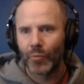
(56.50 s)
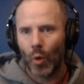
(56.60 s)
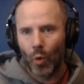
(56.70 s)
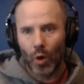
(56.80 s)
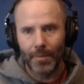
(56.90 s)

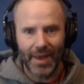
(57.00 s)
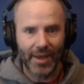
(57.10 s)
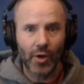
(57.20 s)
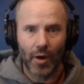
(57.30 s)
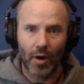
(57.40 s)
or
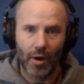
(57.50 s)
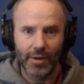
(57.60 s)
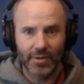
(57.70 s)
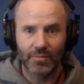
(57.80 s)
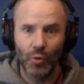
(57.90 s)
may
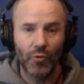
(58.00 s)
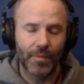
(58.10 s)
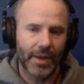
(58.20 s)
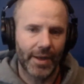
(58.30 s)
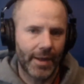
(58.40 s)
cause
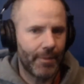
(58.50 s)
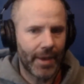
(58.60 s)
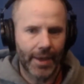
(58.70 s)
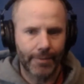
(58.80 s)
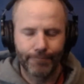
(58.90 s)
movement and it
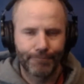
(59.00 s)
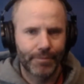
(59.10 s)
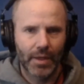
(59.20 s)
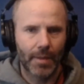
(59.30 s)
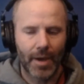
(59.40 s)
may
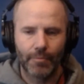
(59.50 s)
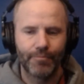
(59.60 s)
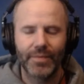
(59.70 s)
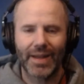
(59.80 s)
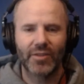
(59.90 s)
come out.
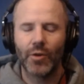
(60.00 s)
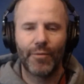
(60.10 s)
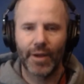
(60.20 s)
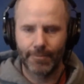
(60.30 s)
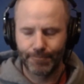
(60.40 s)
That's no
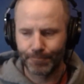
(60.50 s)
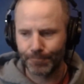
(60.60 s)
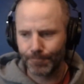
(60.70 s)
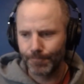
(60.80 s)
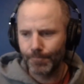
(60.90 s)
fun.
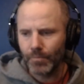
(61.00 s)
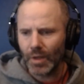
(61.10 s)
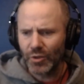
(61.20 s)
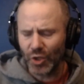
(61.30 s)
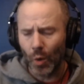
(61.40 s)

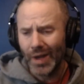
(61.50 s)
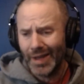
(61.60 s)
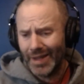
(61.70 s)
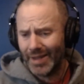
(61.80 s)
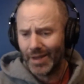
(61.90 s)
So
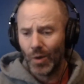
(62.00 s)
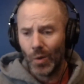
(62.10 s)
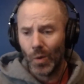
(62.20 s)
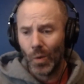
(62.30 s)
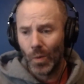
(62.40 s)

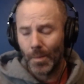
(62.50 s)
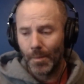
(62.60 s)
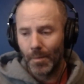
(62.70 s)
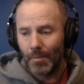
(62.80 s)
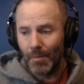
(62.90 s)

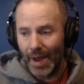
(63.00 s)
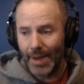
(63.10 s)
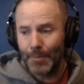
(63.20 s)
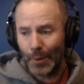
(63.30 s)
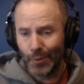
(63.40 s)

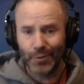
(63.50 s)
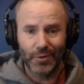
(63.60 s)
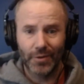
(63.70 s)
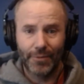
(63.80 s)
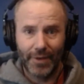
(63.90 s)
my
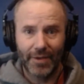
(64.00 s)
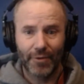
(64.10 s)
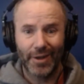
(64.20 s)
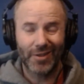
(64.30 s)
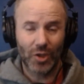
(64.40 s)
personal
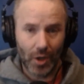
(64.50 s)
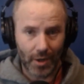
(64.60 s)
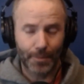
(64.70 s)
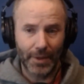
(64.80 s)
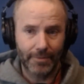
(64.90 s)
favorite is
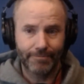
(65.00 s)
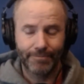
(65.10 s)
carpet